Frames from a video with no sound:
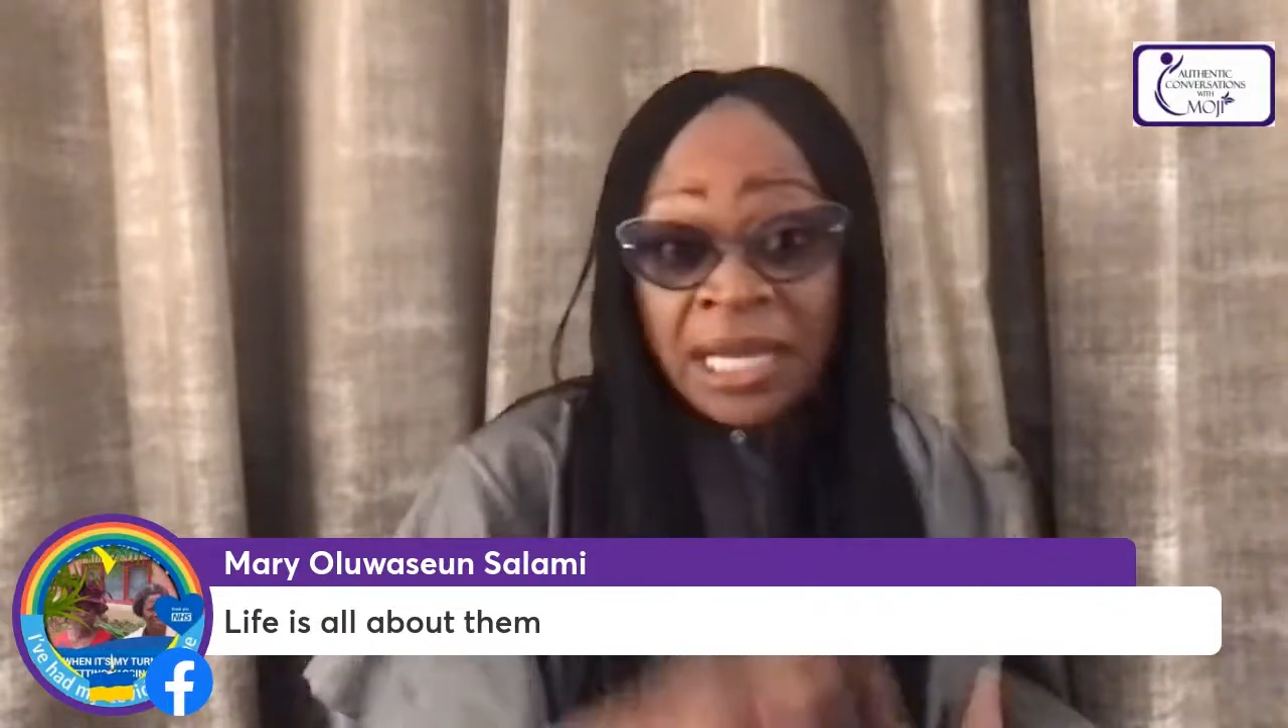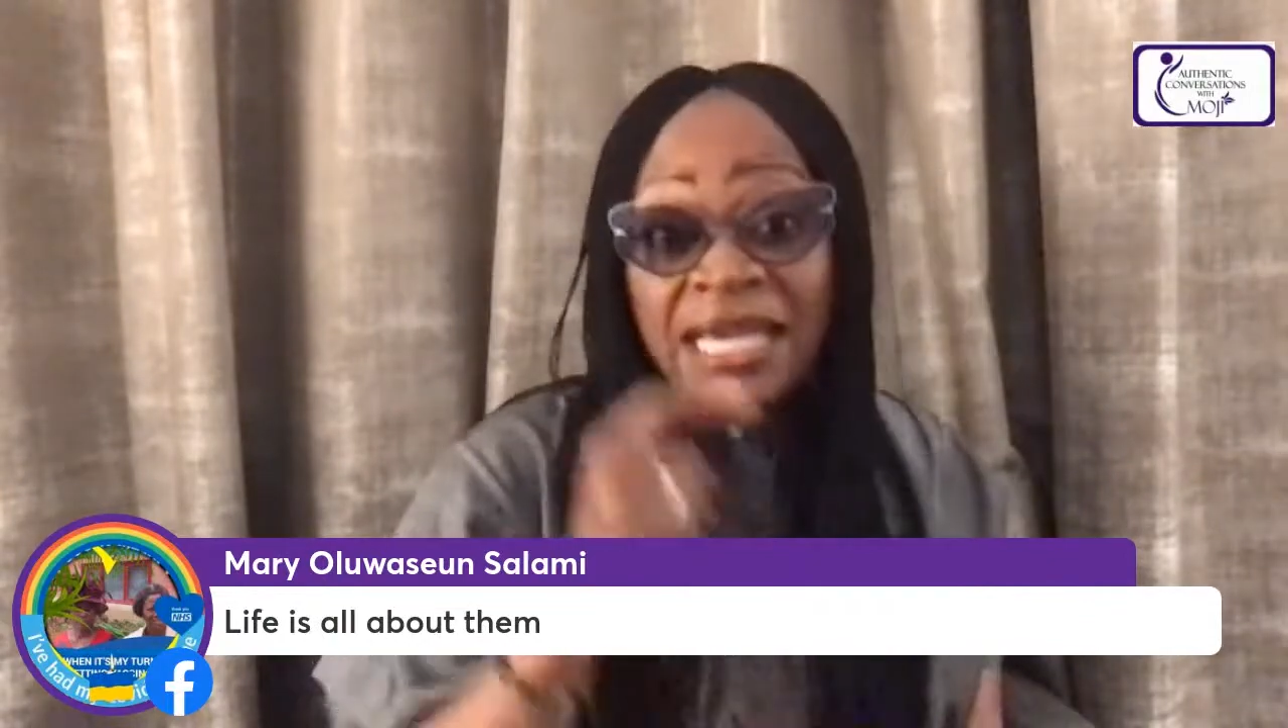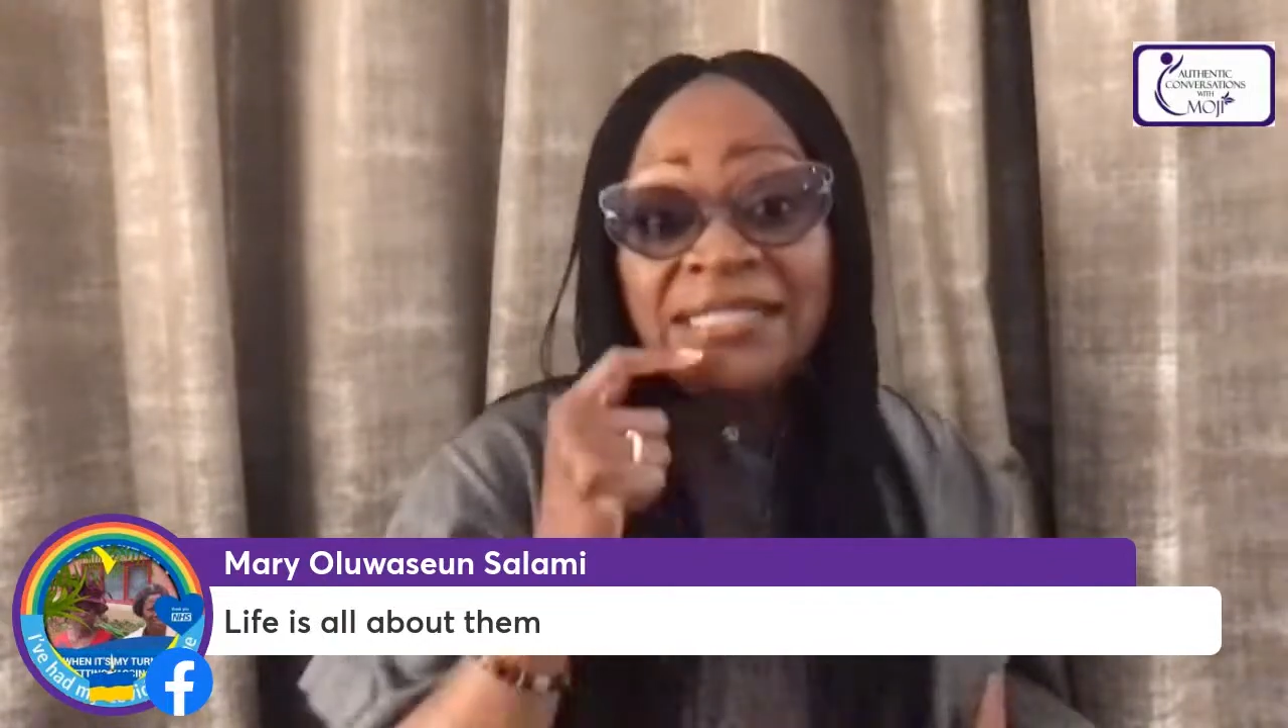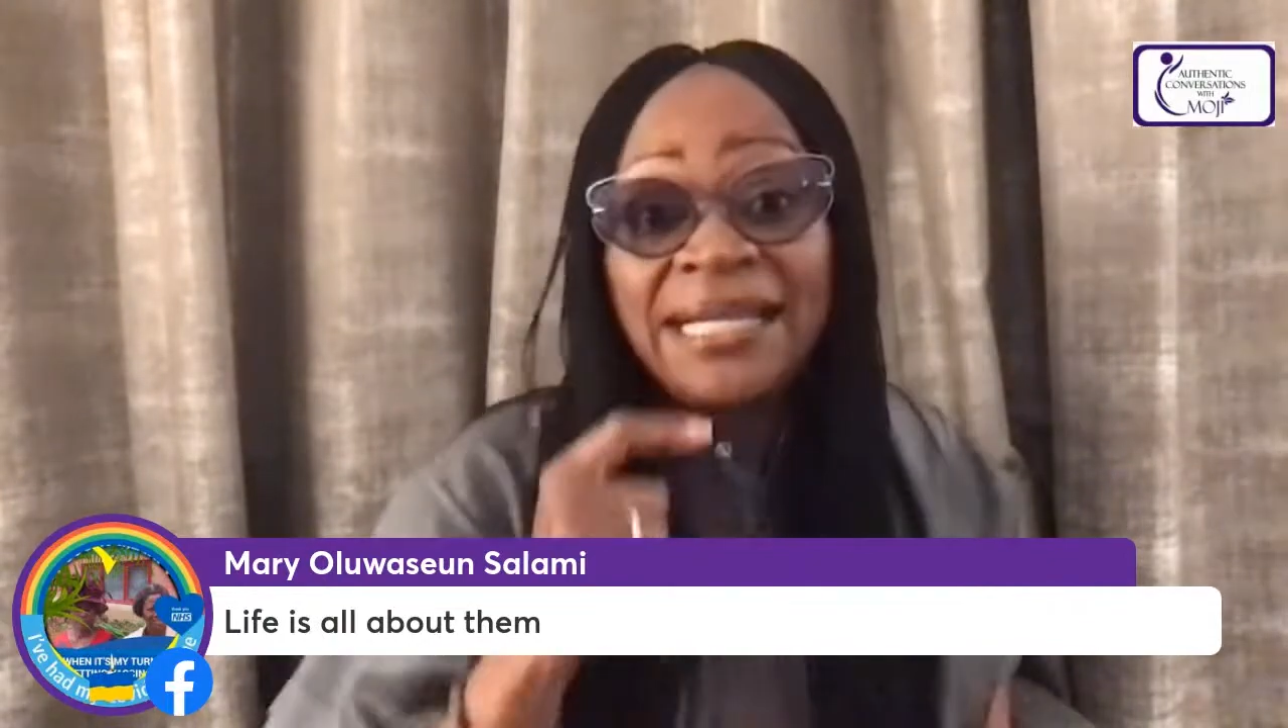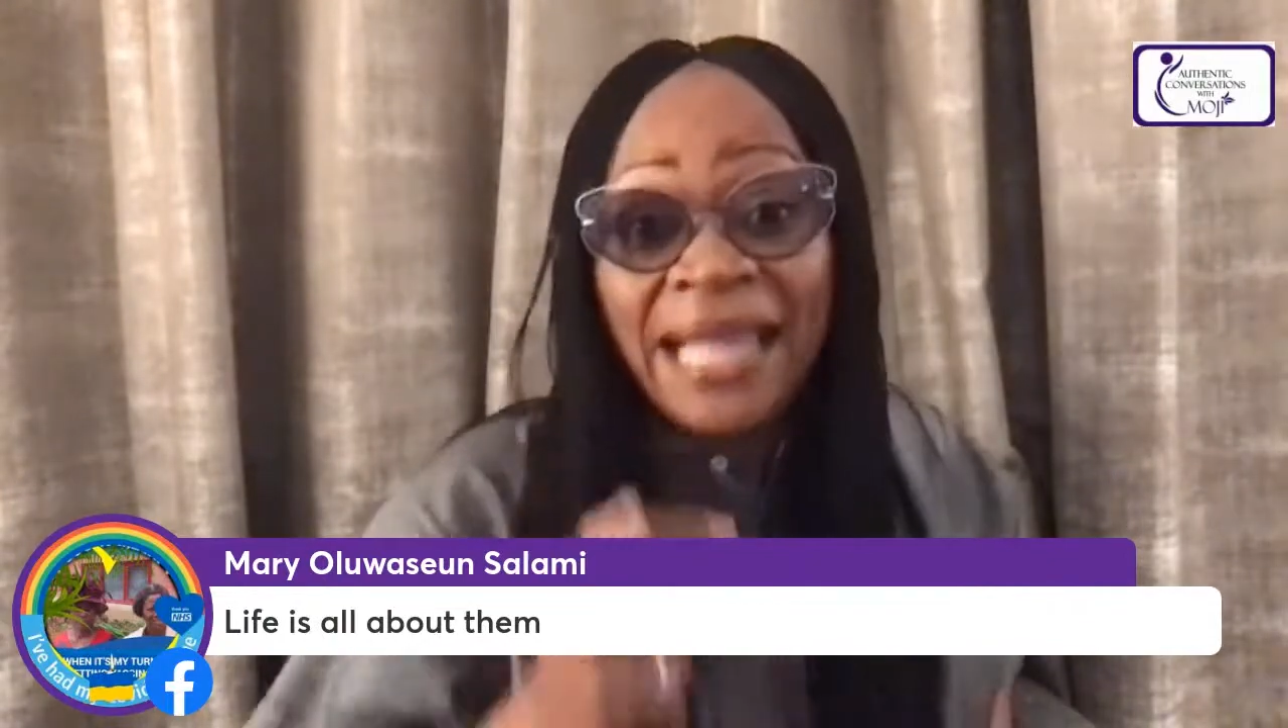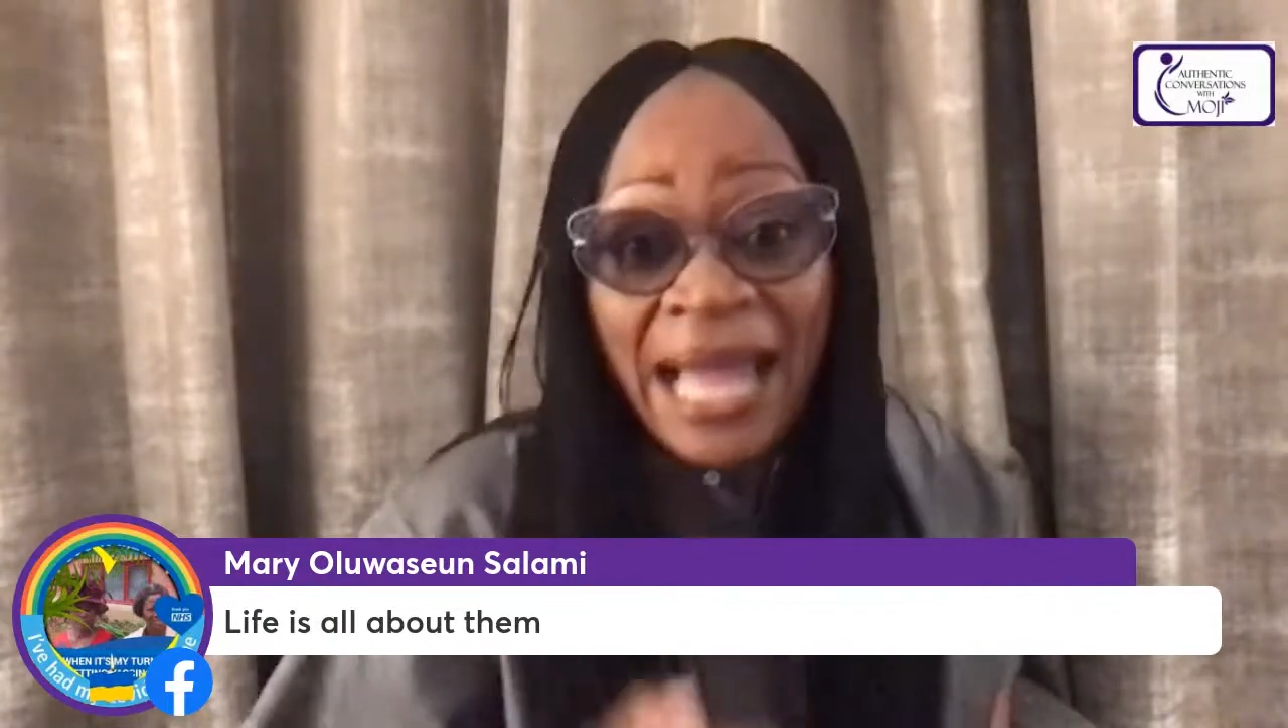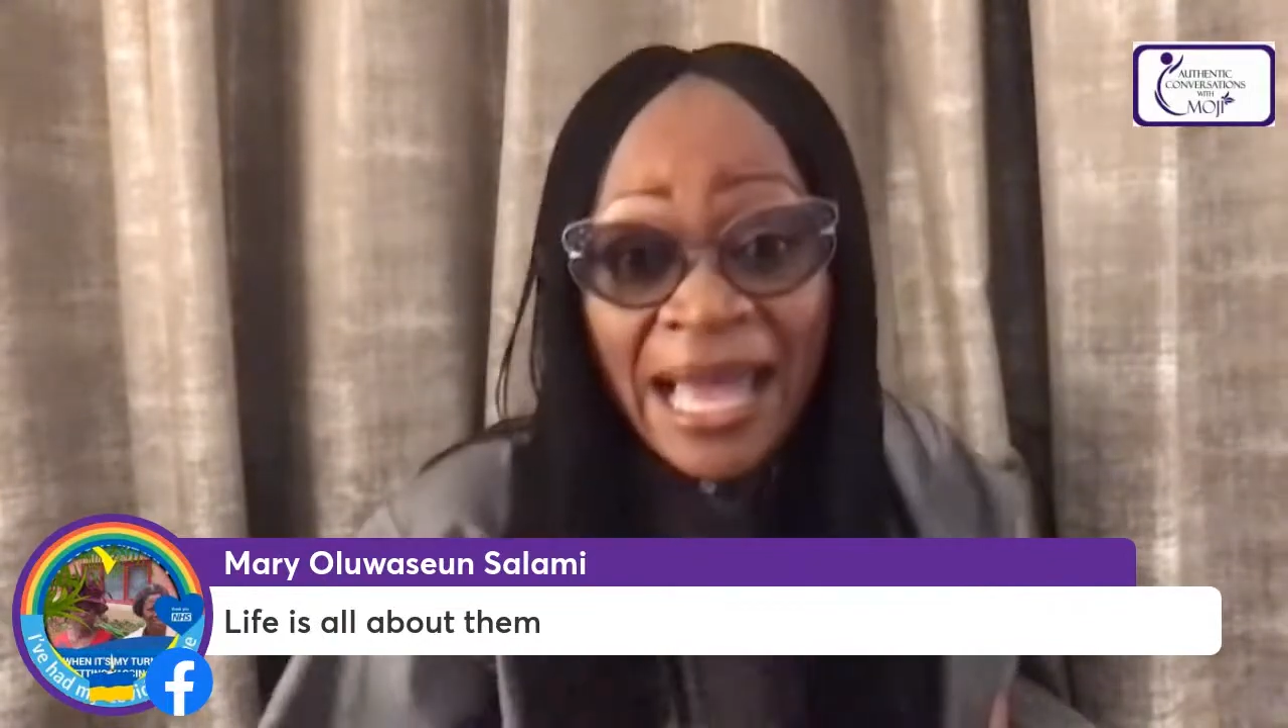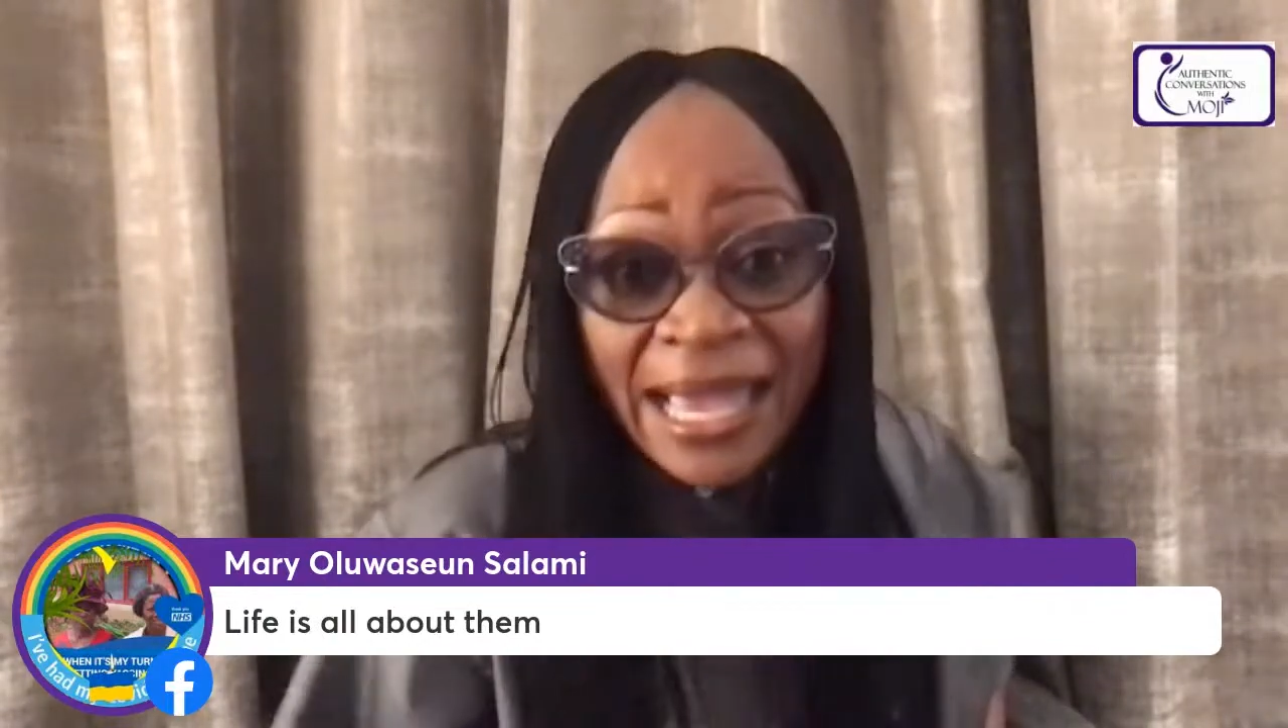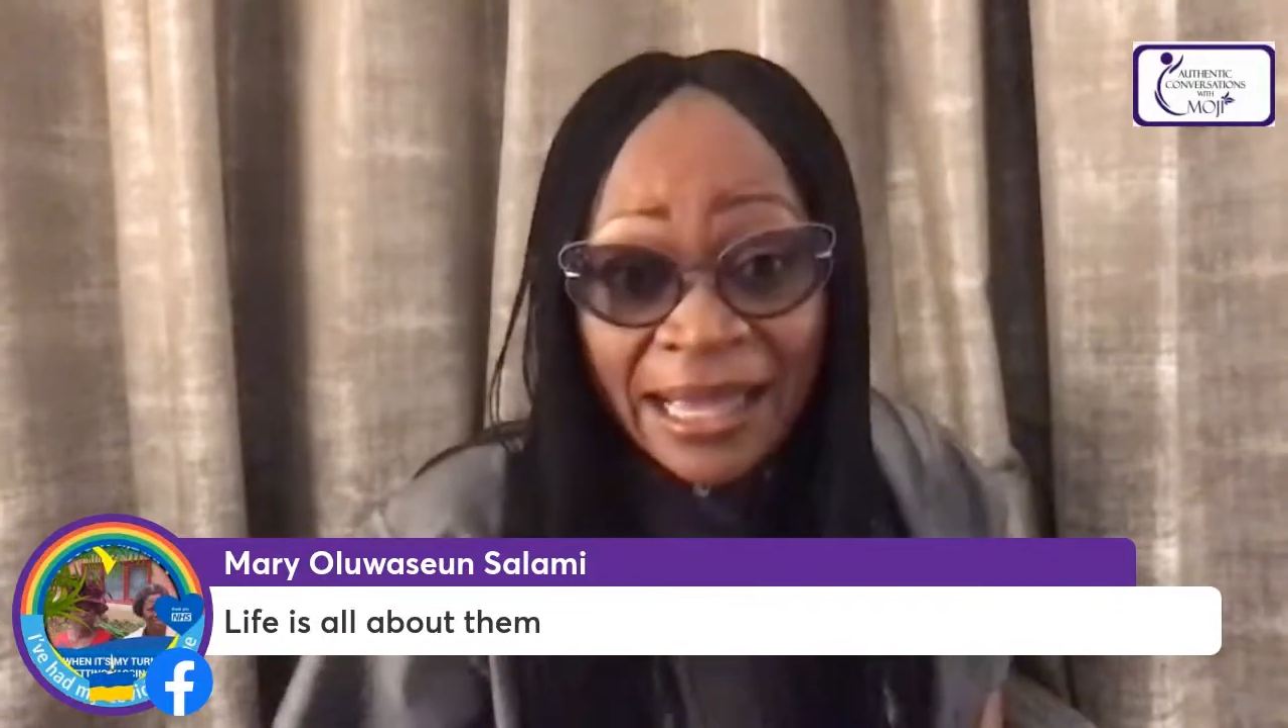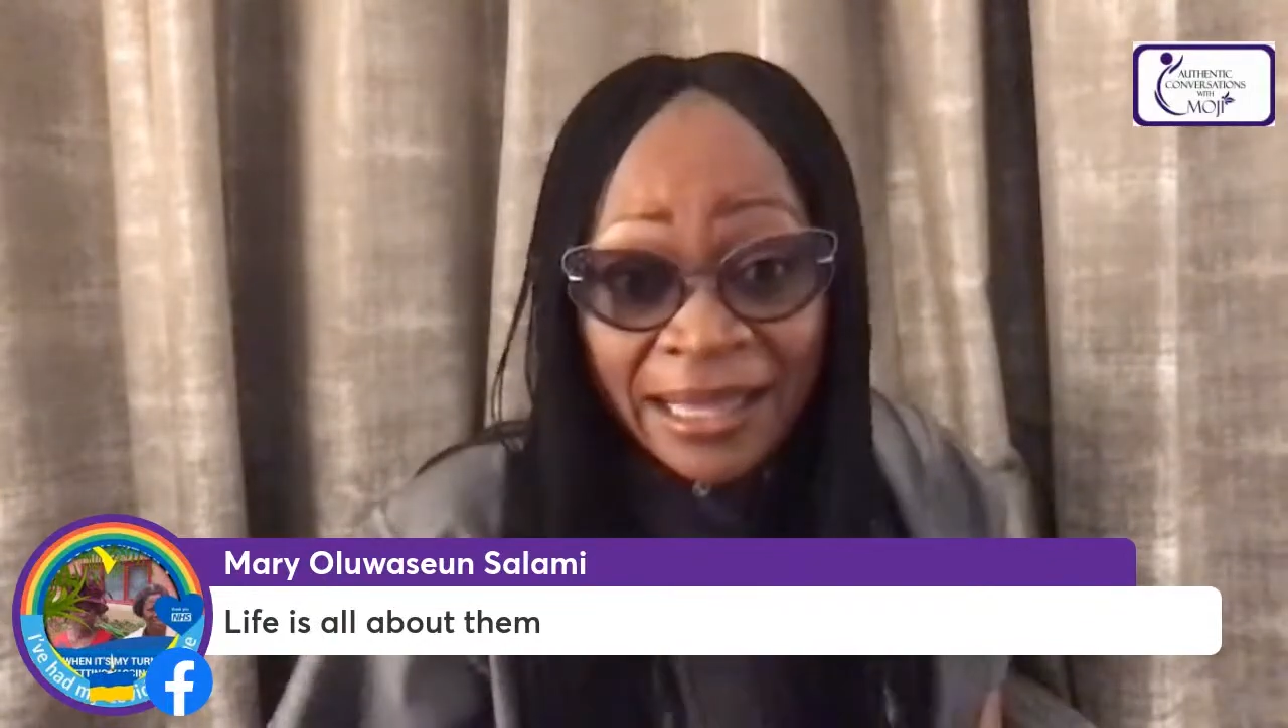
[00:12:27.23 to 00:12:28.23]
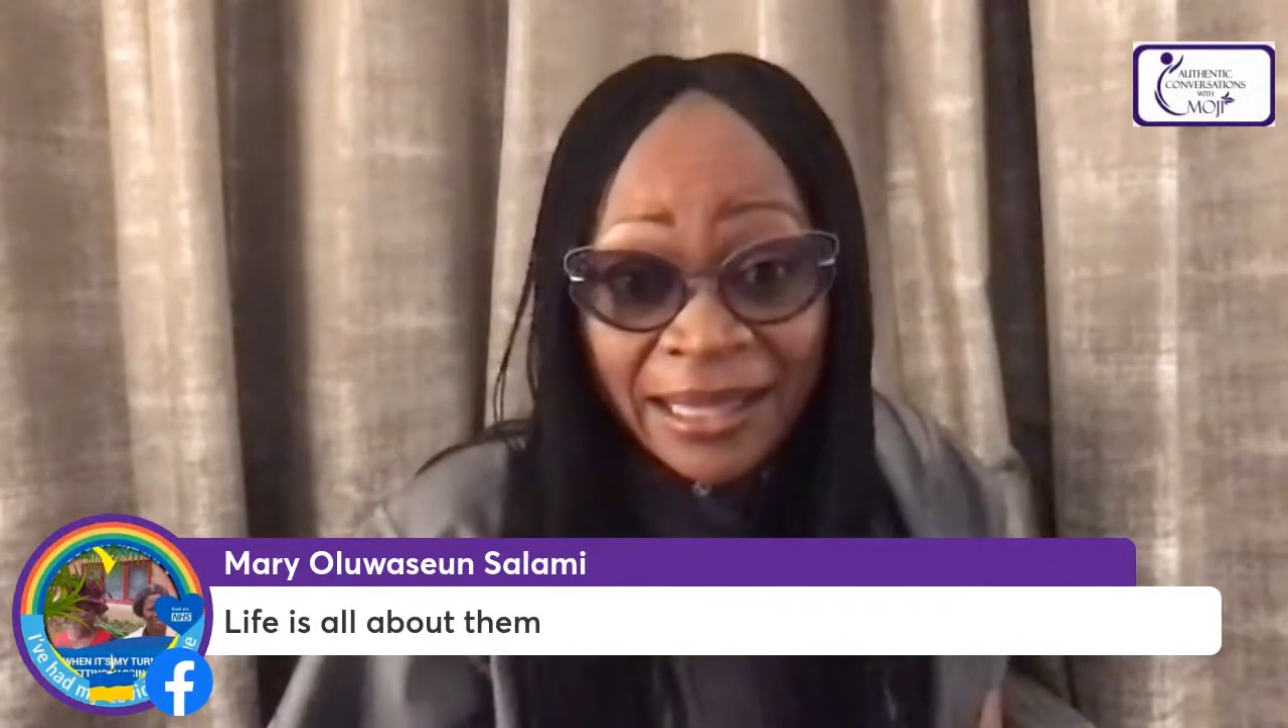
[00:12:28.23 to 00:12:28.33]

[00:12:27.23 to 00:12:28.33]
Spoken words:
It's a lie.